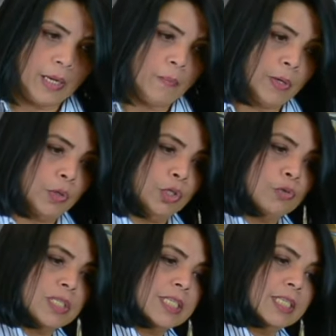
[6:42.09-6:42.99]
We're going to
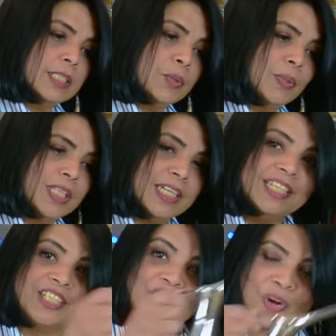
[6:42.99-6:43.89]
drizzle it with a
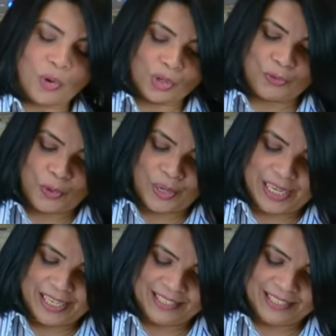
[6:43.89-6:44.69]
little olive oil.